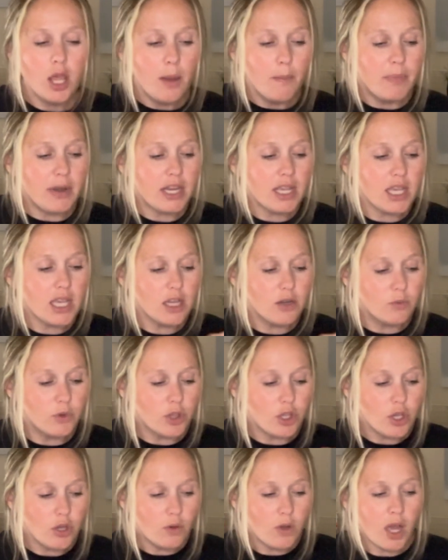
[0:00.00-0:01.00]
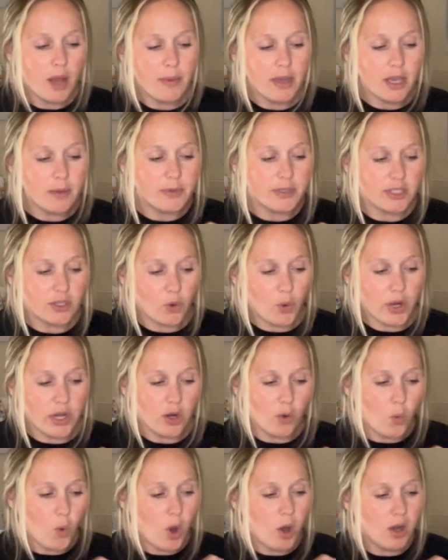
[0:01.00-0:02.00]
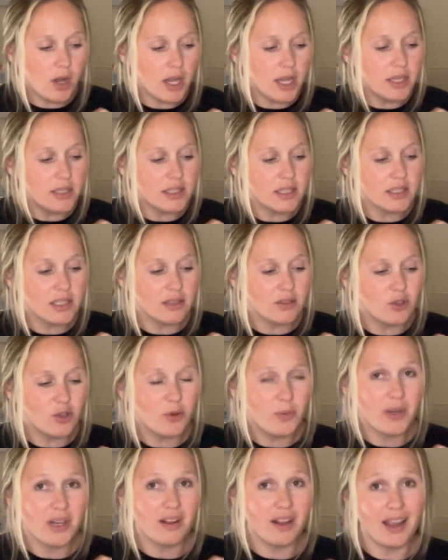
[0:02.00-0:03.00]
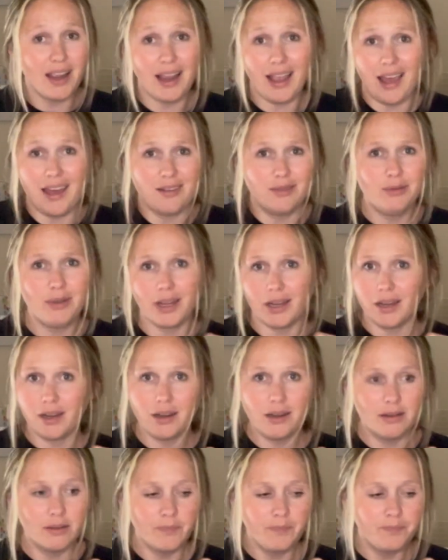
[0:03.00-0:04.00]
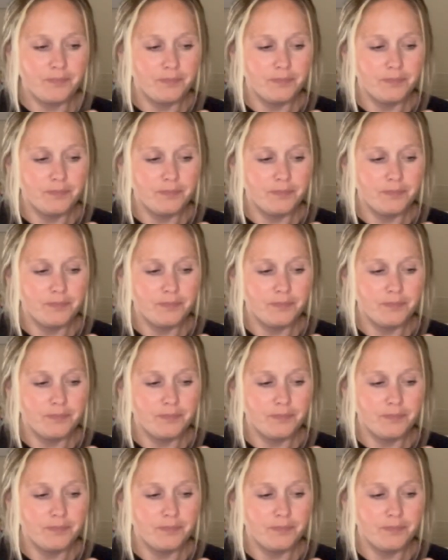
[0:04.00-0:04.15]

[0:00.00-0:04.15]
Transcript: But again, with you coming up as a Queen of Wands, it's a little bit of like, I don't care.